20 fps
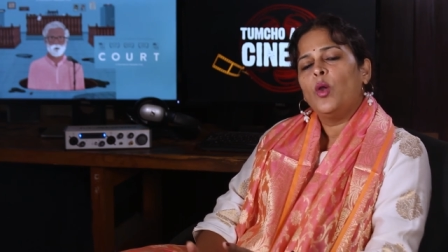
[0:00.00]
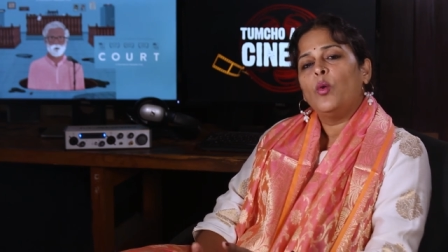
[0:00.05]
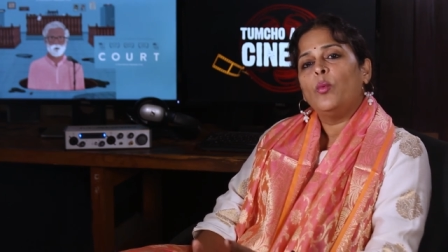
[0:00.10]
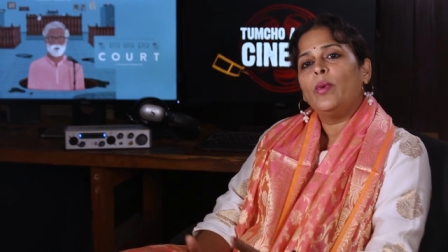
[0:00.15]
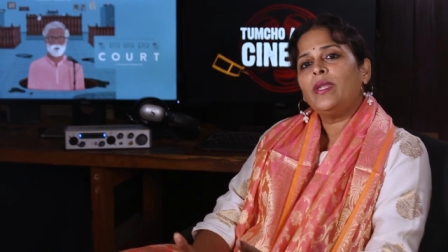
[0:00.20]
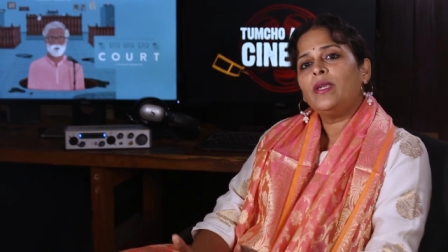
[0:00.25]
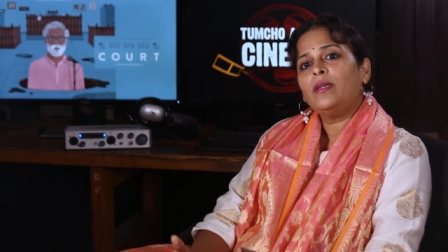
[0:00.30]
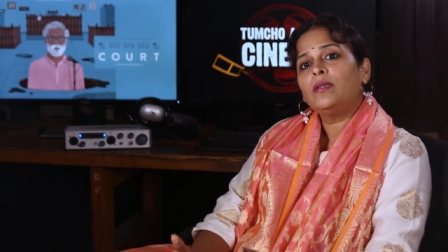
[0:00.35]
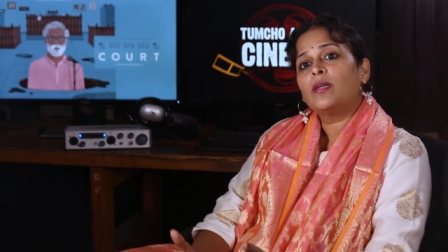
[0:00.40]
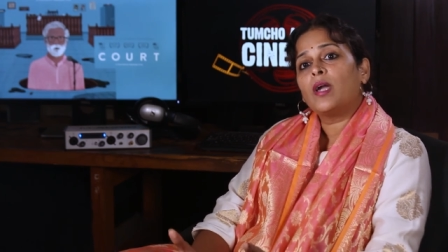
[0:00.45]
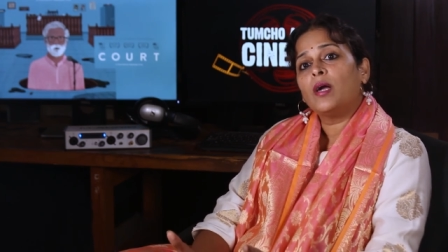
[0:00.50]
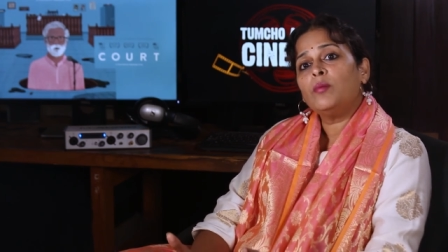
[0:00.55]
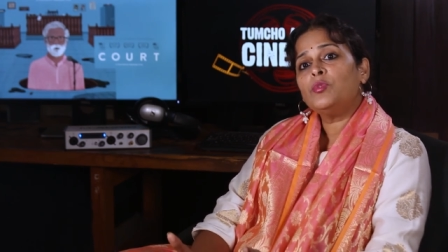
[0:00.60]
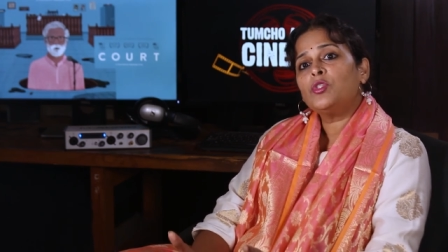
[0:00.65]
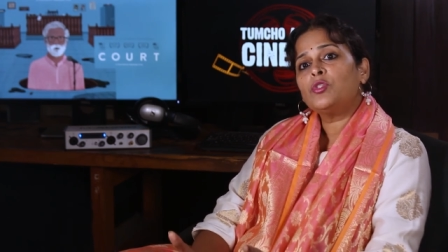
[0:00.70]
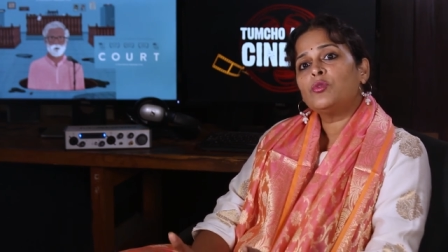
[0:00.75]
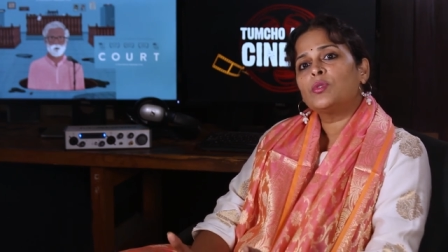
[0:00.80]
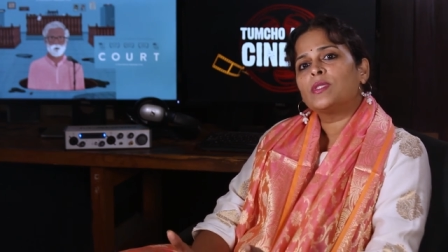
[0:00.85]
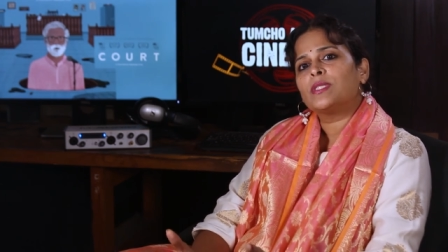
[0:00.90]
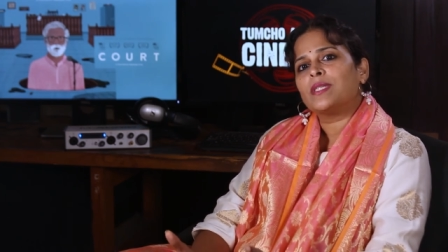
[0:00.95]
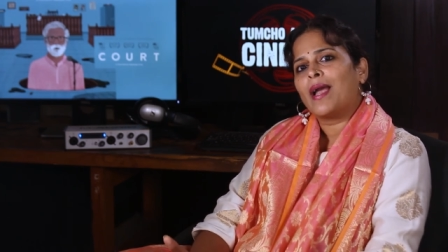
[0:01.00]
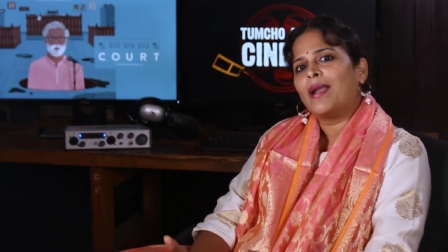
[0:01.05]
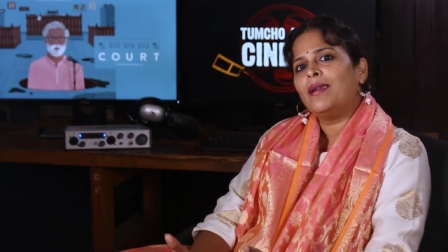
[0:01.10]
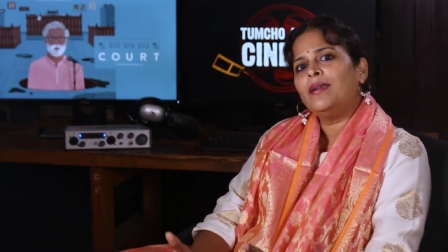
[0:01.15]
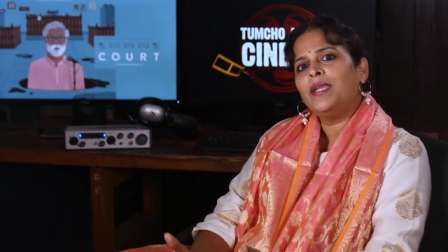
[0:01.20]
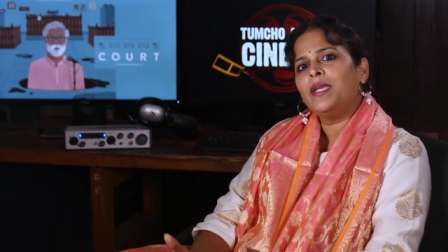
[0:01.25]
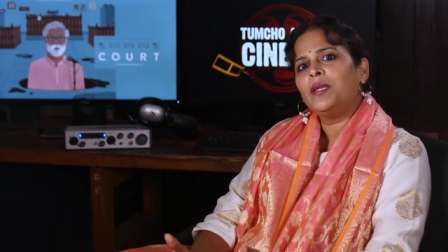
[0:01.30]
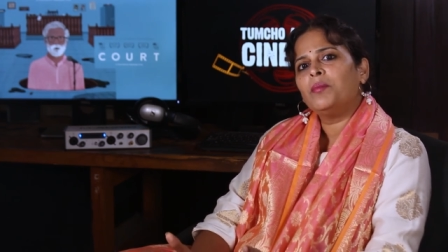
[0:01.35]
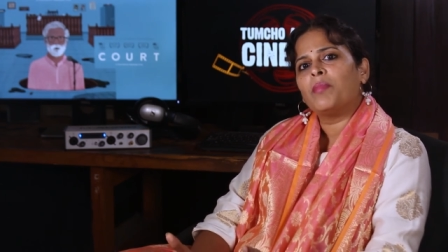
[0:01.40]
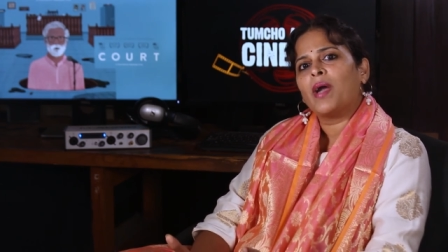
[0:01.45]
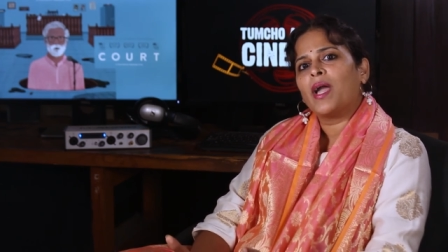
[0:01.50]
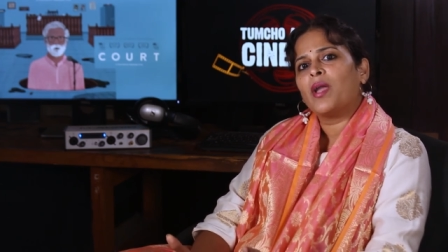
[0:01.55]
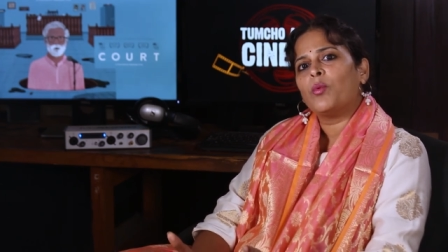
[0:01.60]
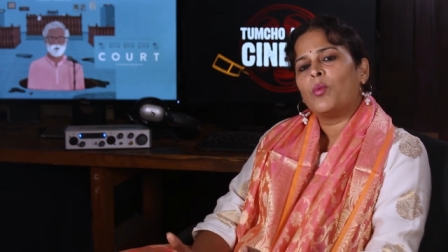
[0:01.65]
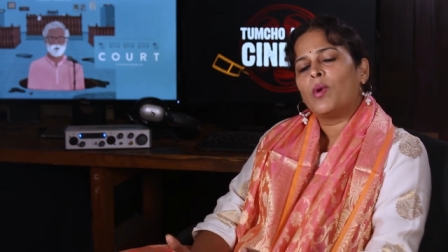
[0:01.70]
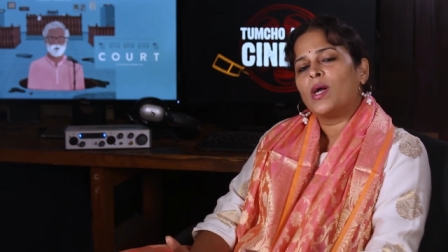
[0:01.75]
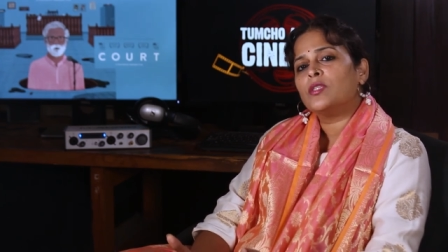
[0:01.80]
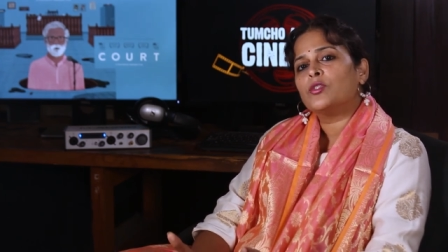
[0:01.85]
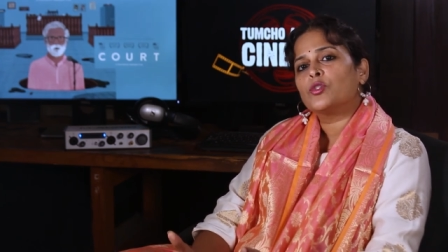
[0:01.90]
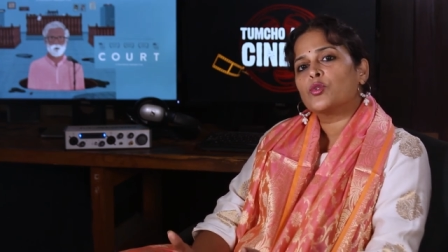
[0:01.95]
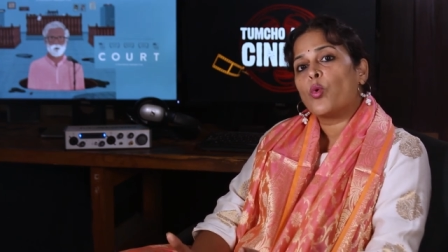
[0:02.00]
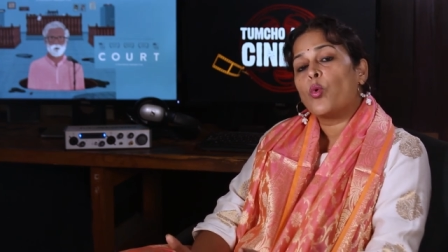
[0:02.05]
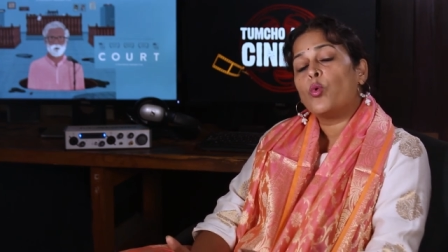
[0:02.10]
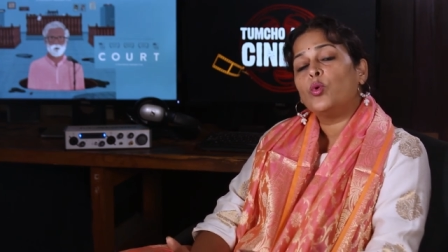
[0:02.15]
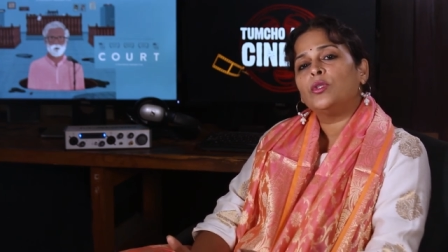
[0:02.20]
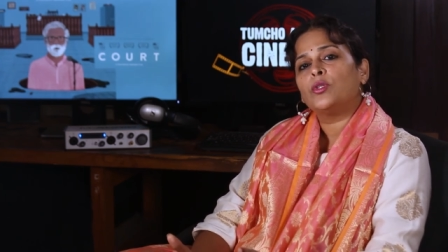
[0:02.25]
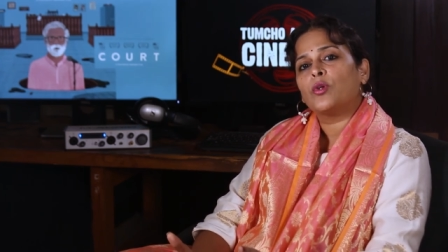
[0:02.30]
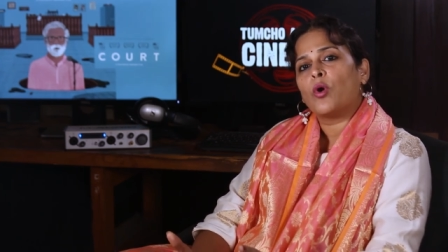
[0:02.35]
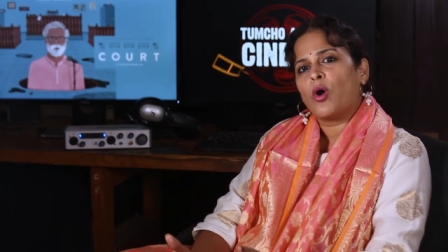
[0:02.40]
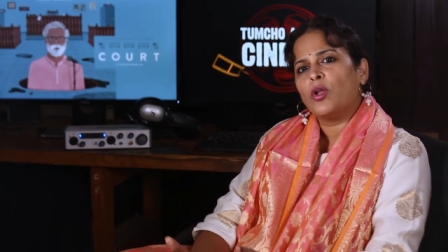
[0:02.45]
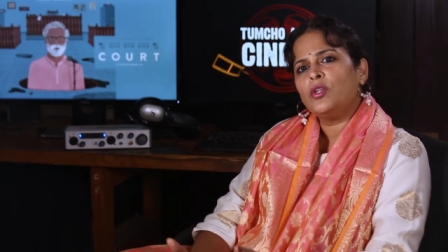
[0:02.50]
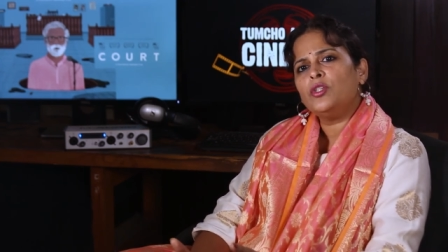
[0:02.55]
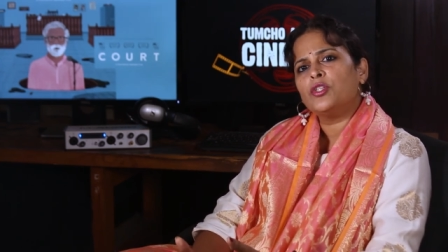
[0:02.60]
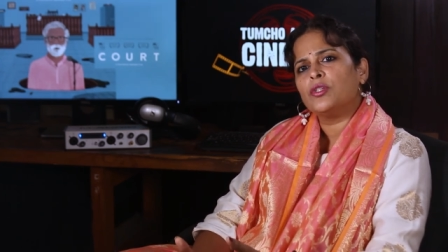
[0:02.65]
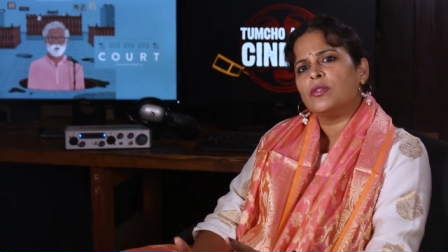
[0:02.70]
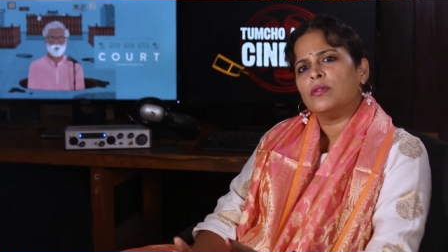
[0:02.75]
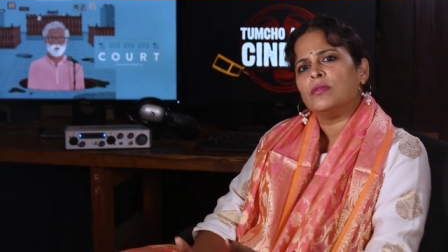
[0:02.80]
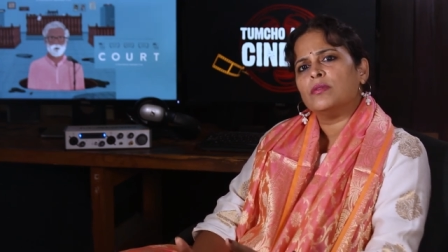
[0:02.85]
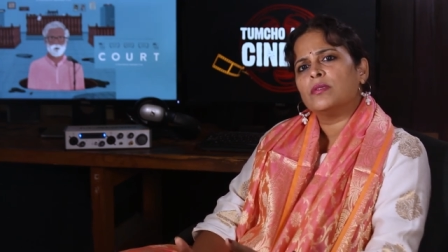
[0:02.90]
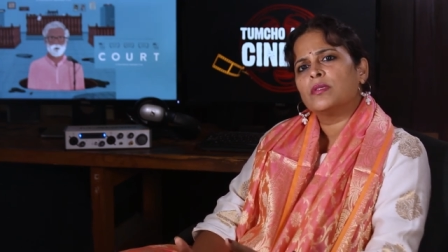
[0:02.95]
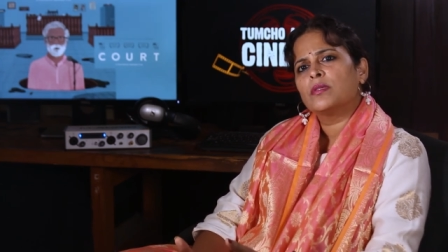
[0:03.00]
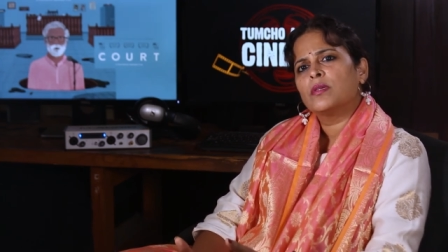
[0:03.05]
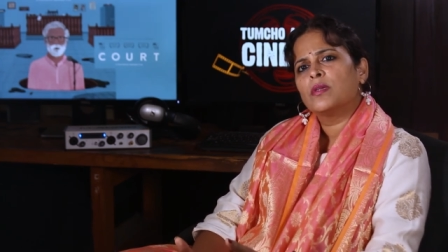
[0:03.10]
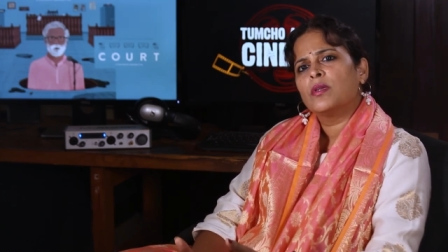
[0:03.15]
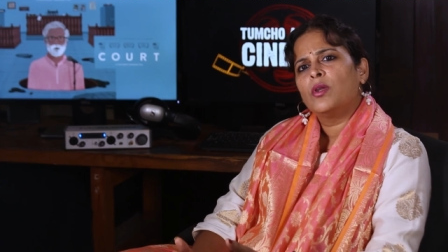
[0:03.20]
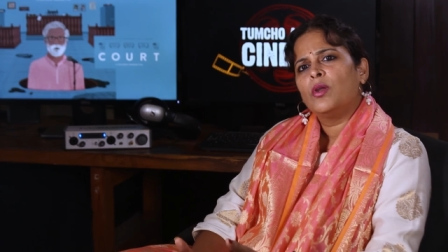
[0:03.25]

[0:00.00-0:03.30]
when it comes to standing by one's own conscience,